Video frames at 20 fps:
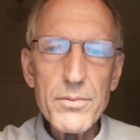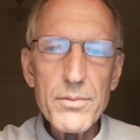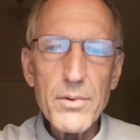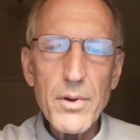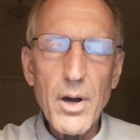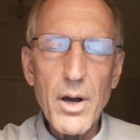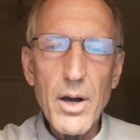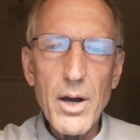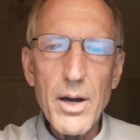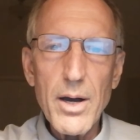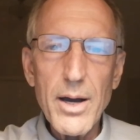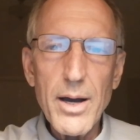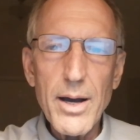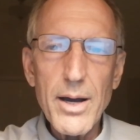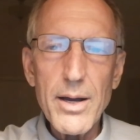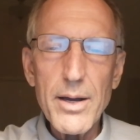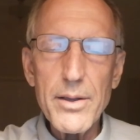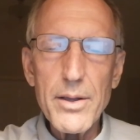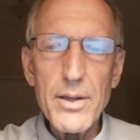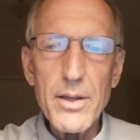
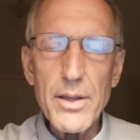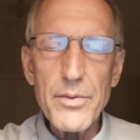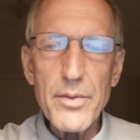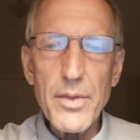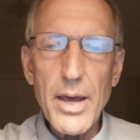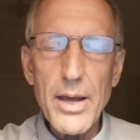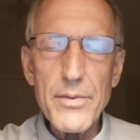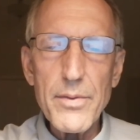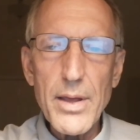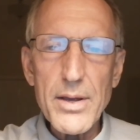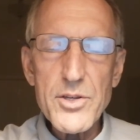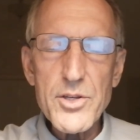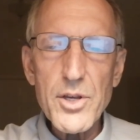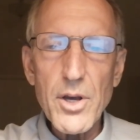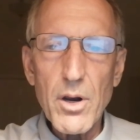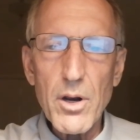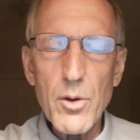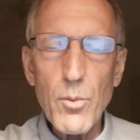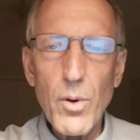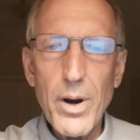the
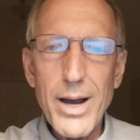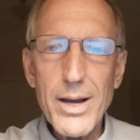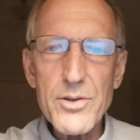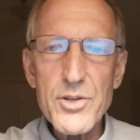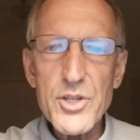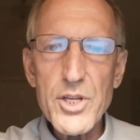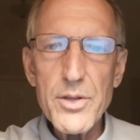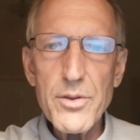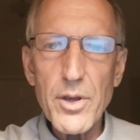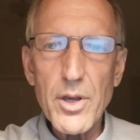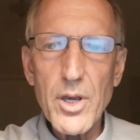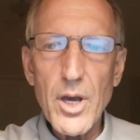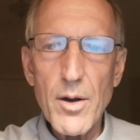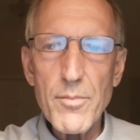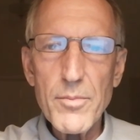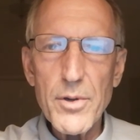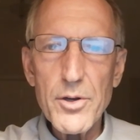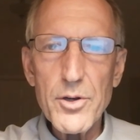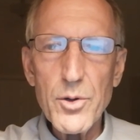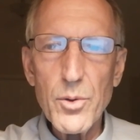only way I see the
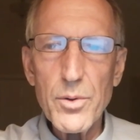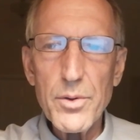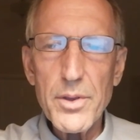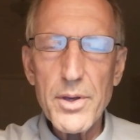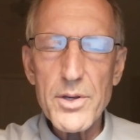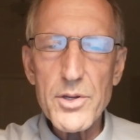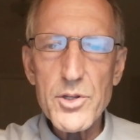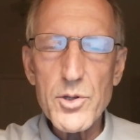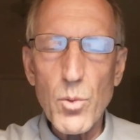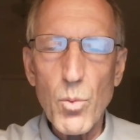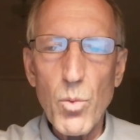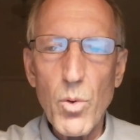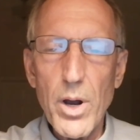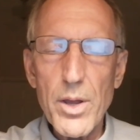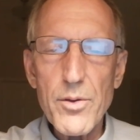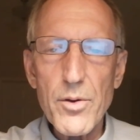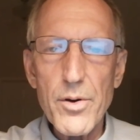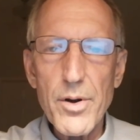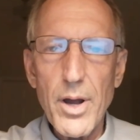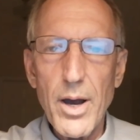government doing this.
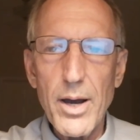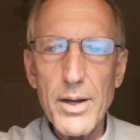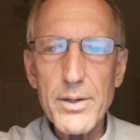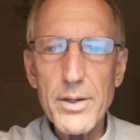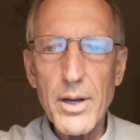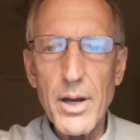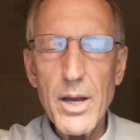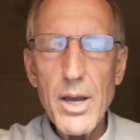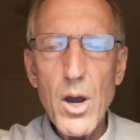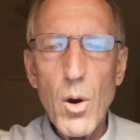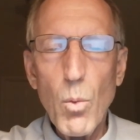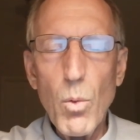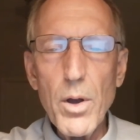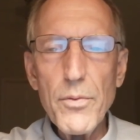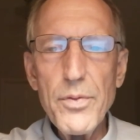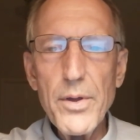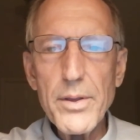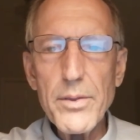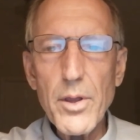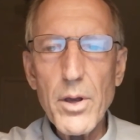Whether or not,
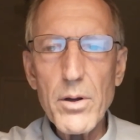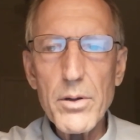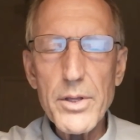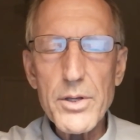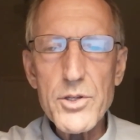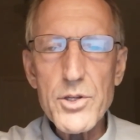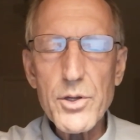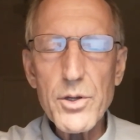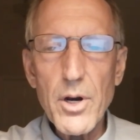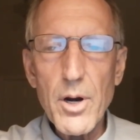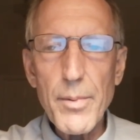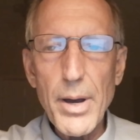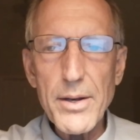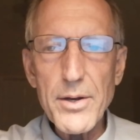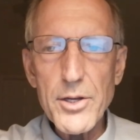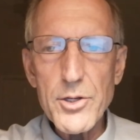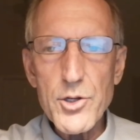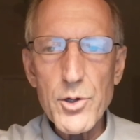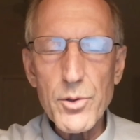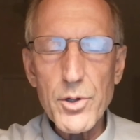one thing that's good about
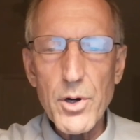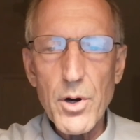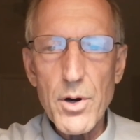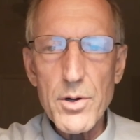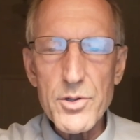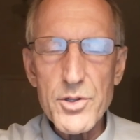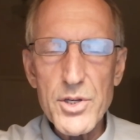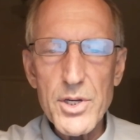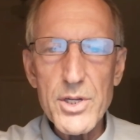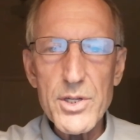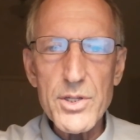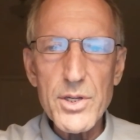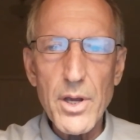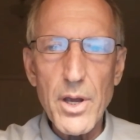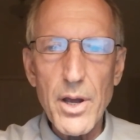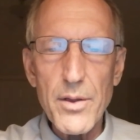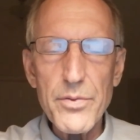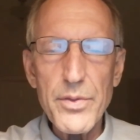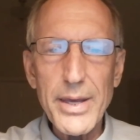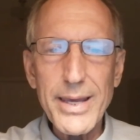digital currencies,
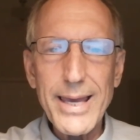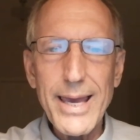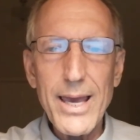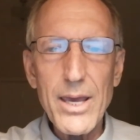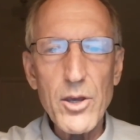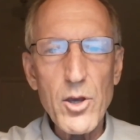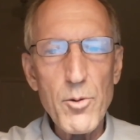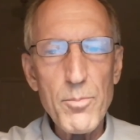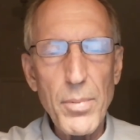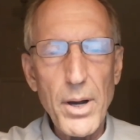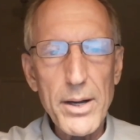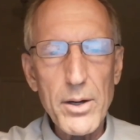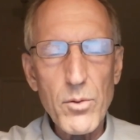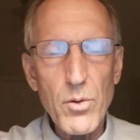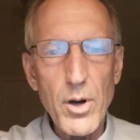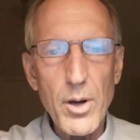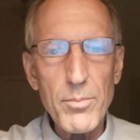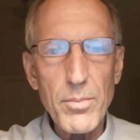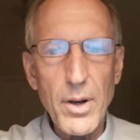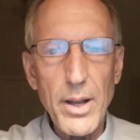they can't go
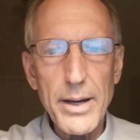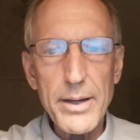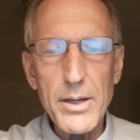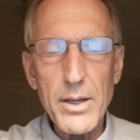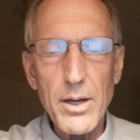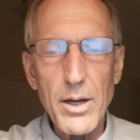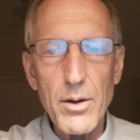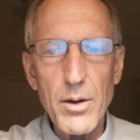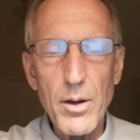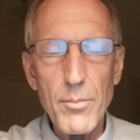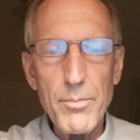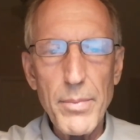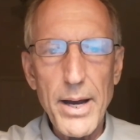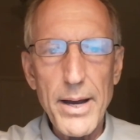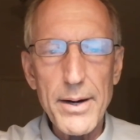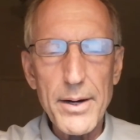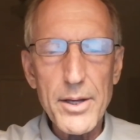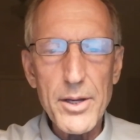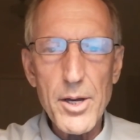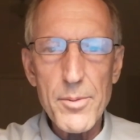bankrupt like
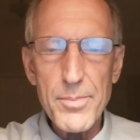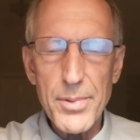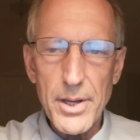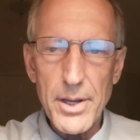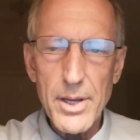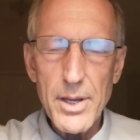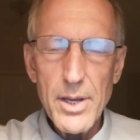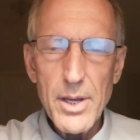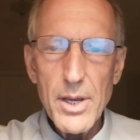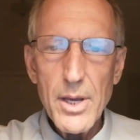buying a company.